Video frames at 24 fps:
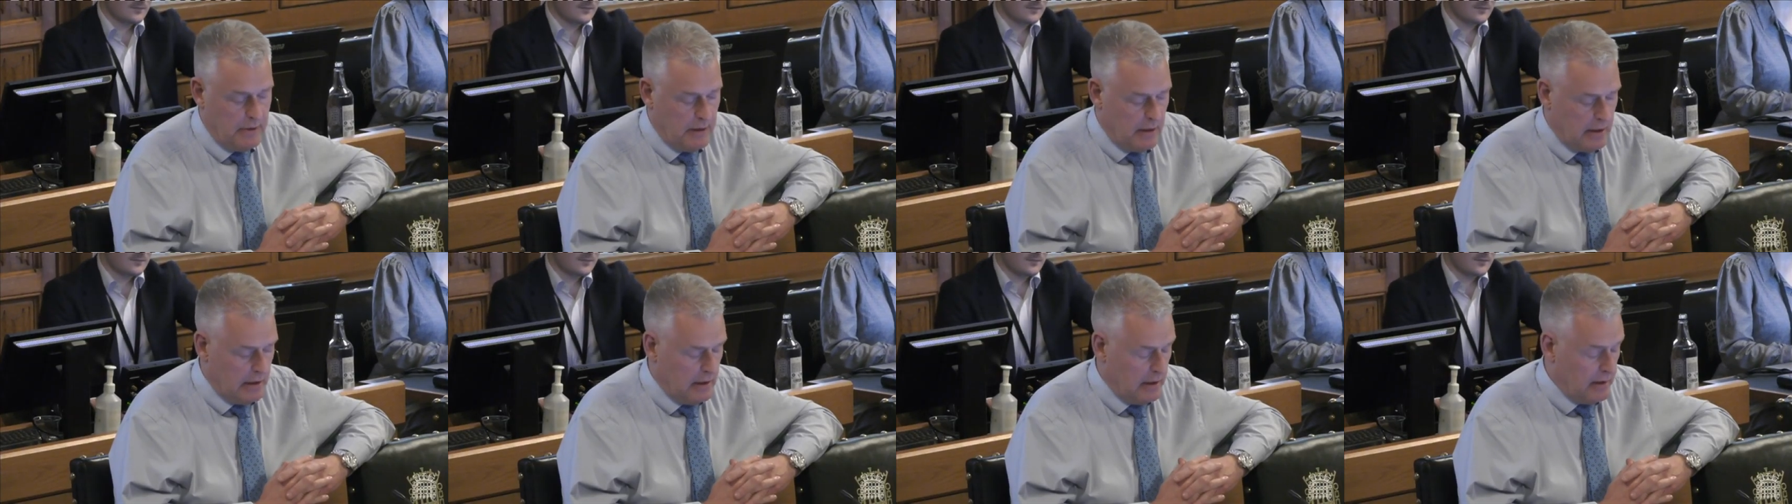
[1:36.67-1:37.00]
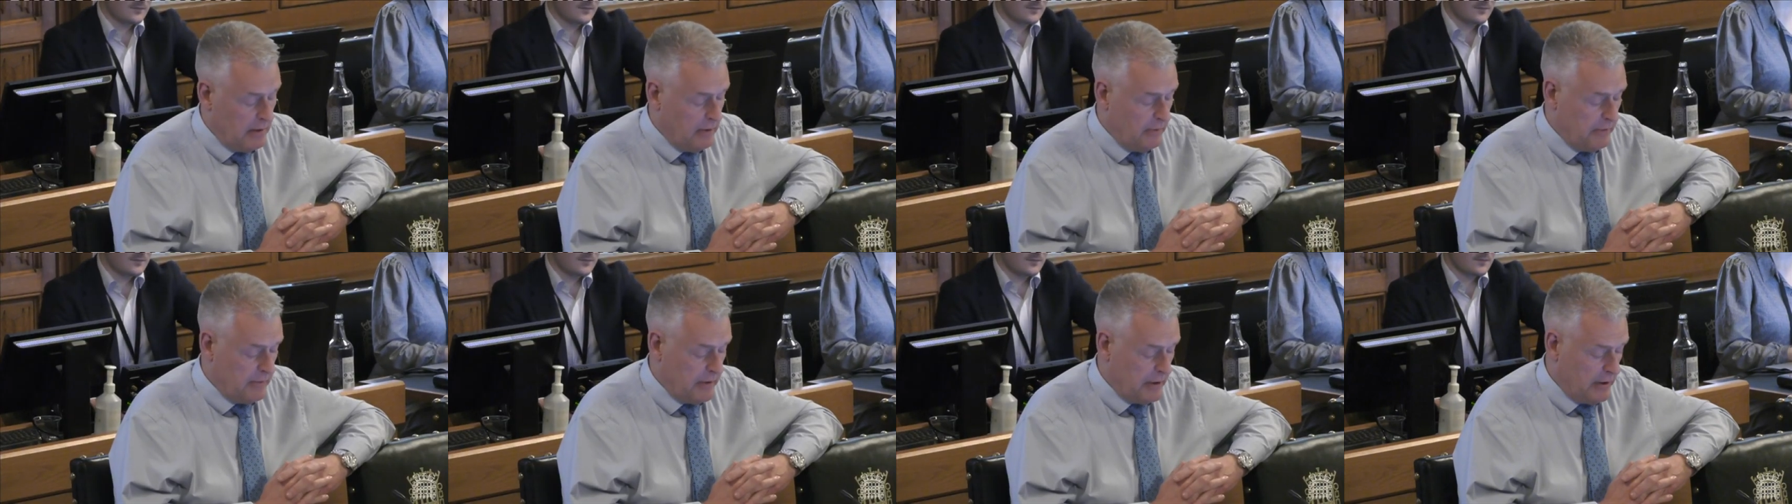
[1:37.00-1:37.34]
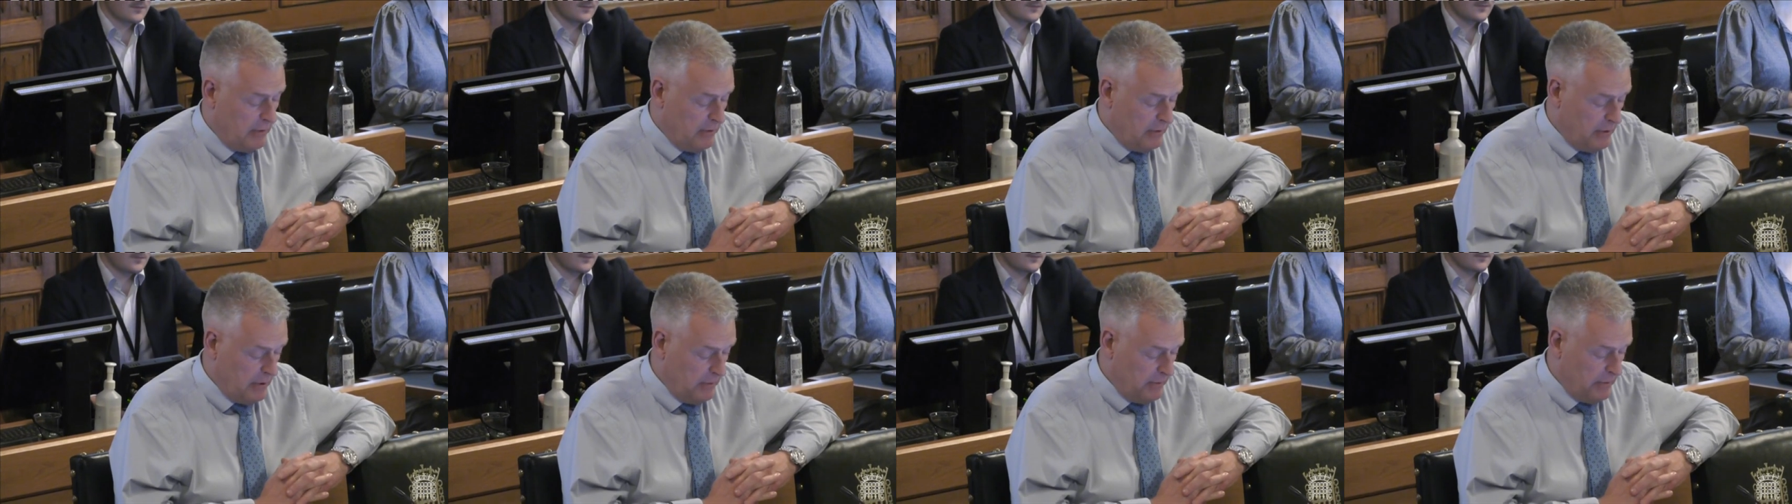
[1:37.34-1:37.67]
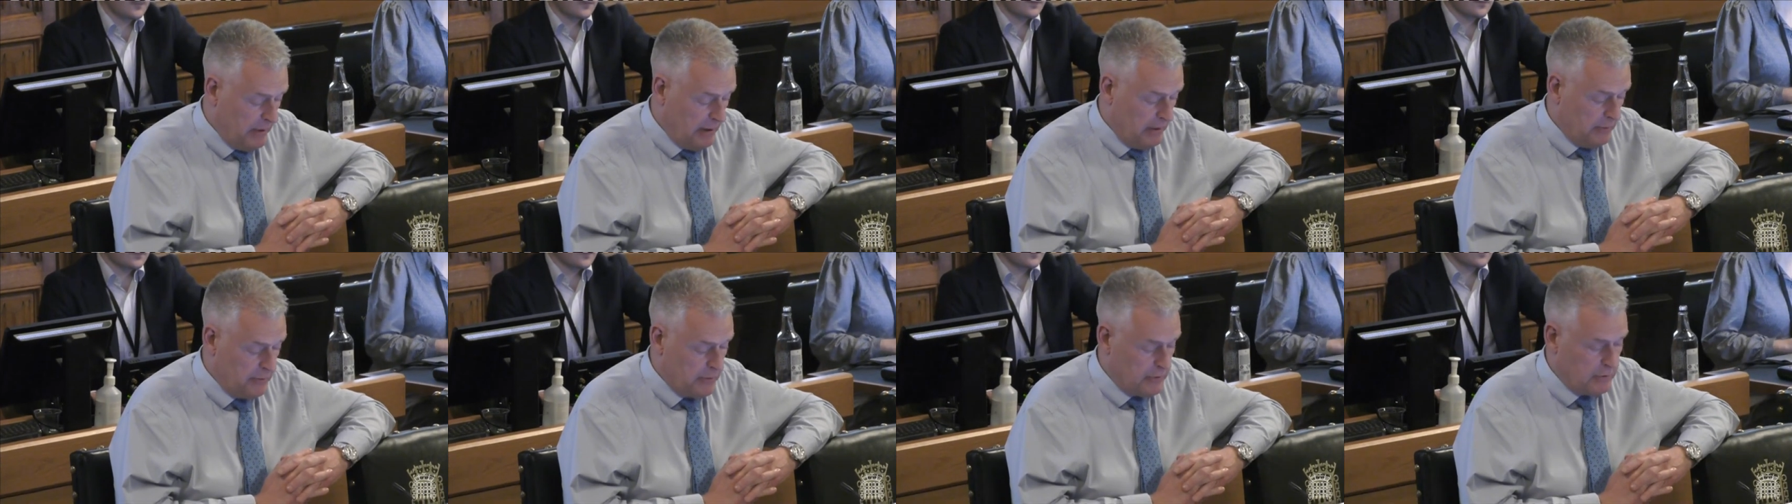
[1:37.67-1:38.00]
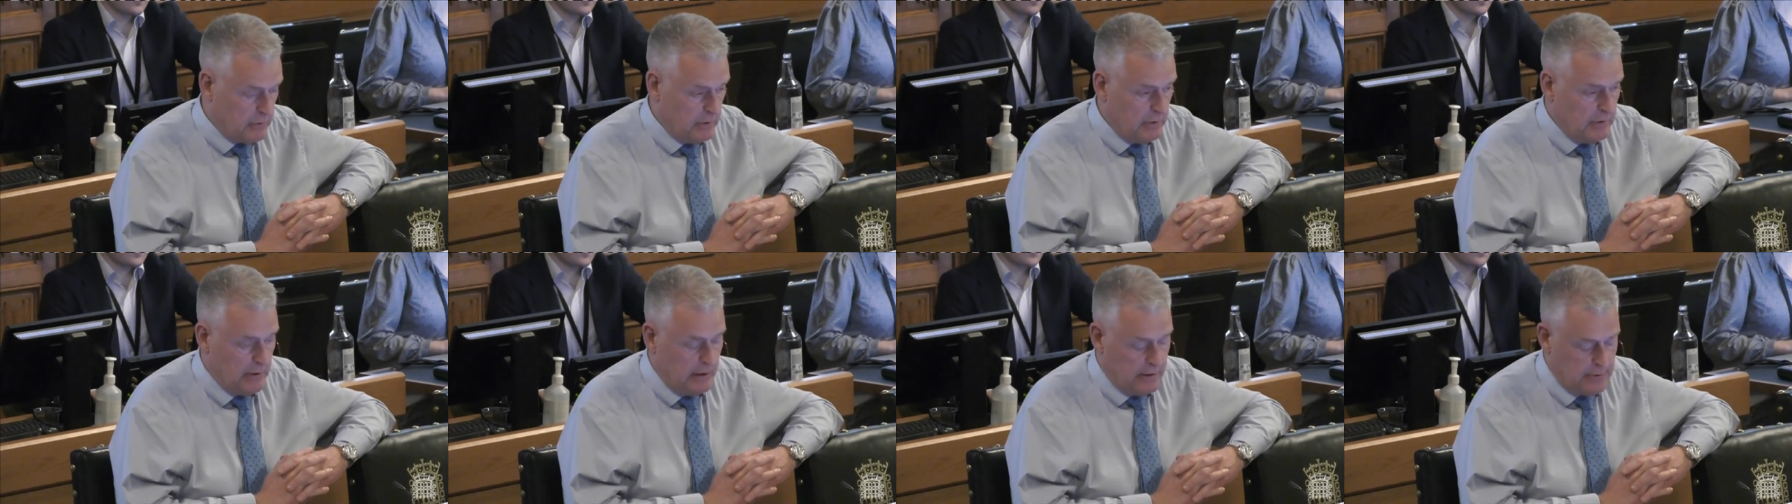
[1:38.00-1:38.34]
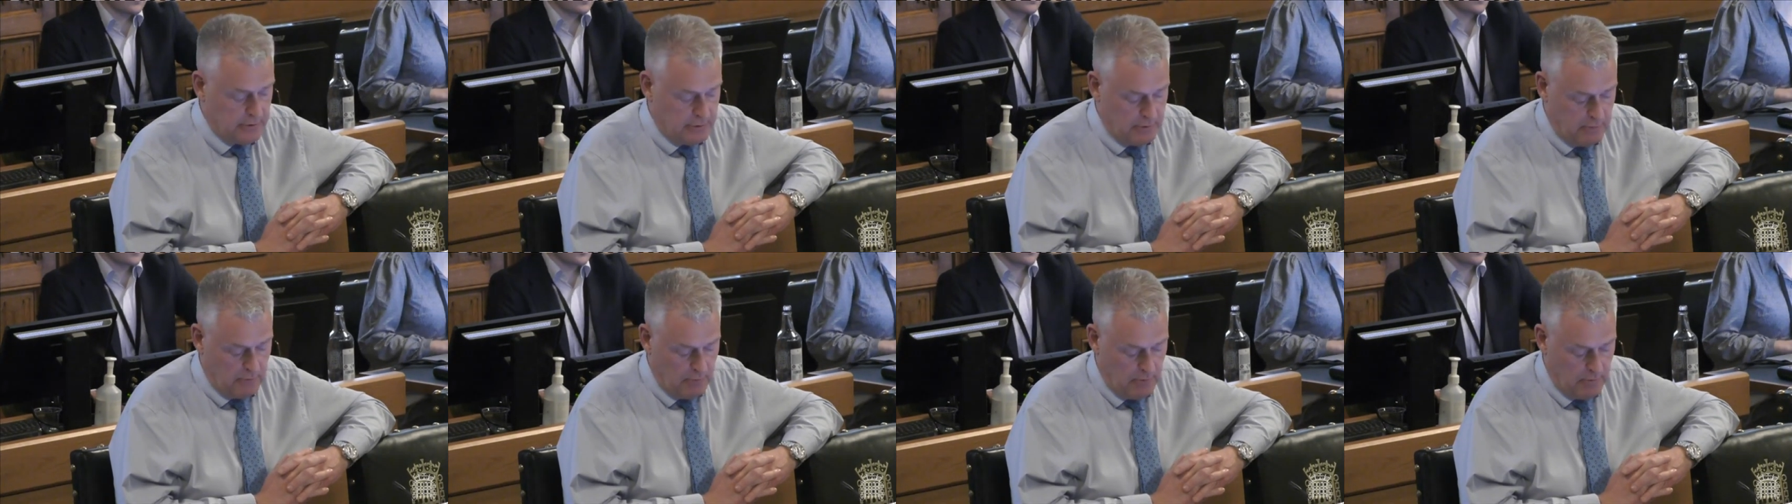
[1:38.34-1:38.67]
I don't think you are. But I'm just going to
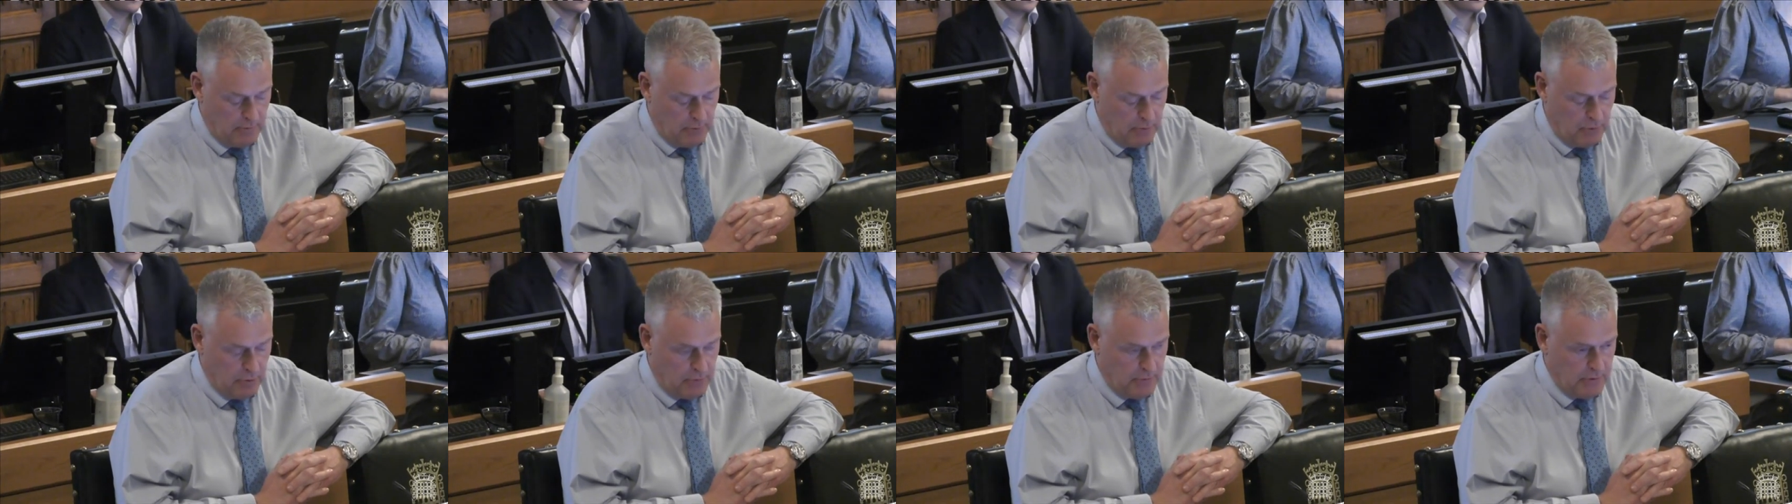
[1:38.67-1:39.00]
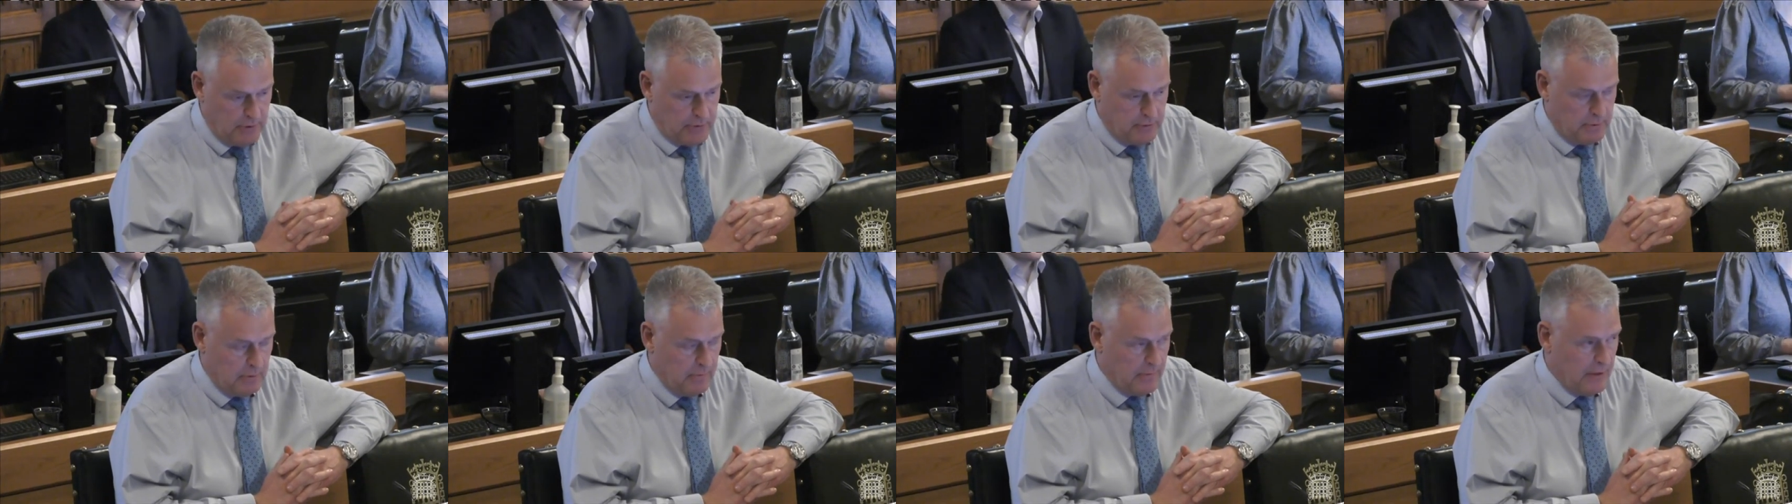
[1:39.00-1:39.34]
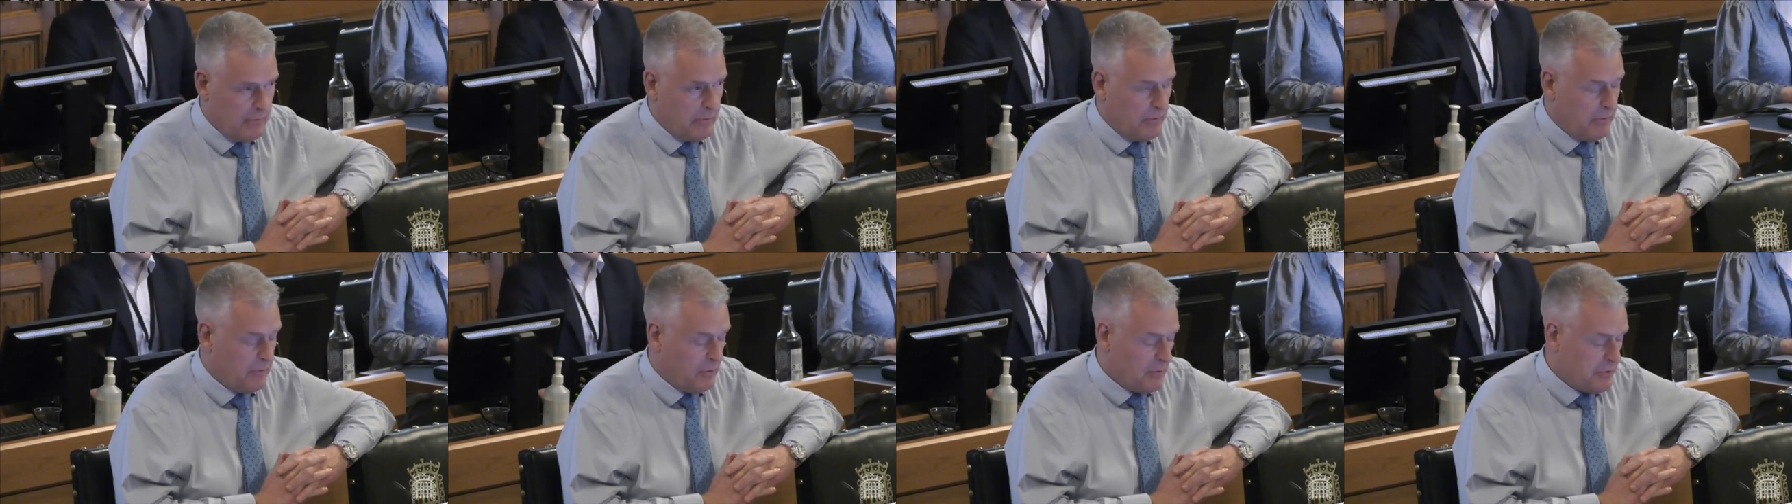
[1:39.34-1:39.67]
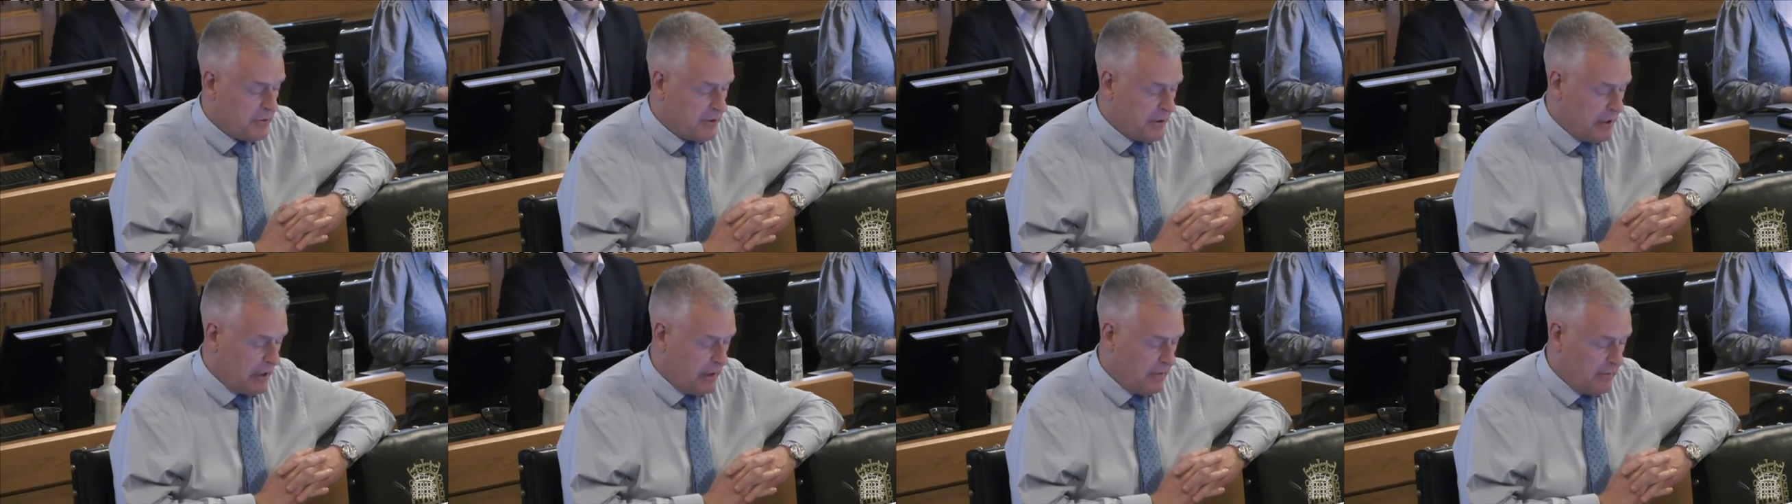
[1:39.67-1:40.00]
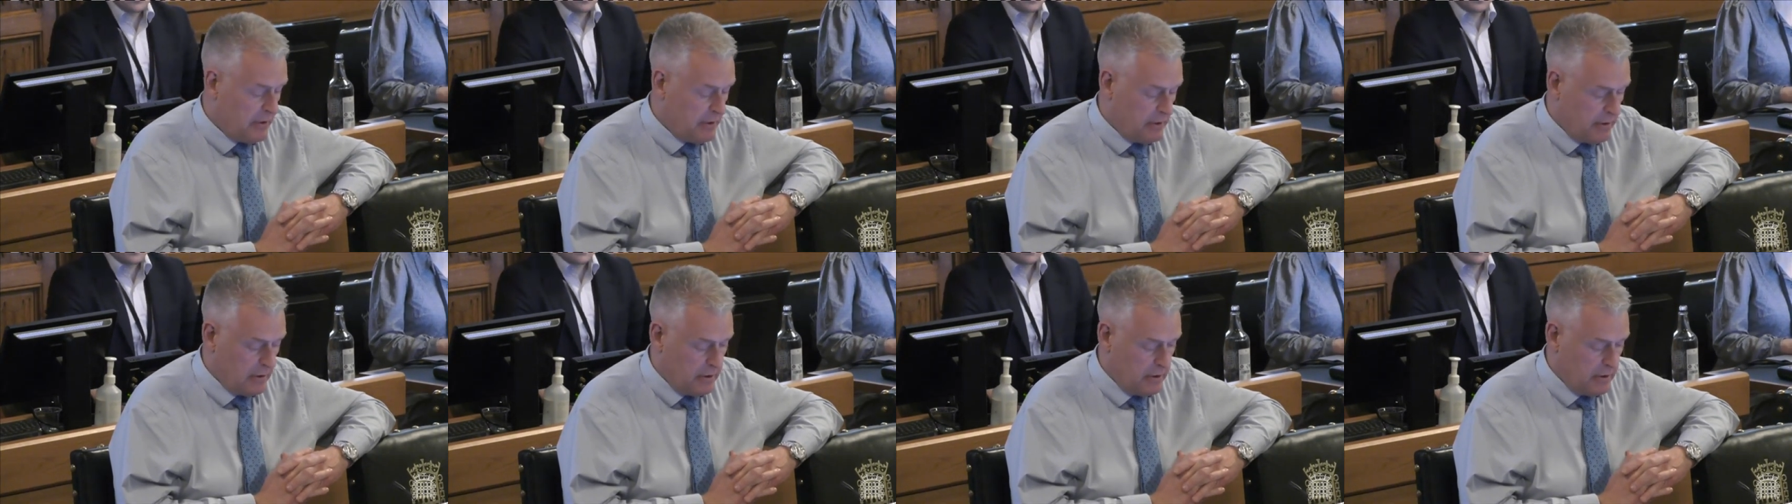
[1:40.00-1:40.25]
ask one more question or make one more statement,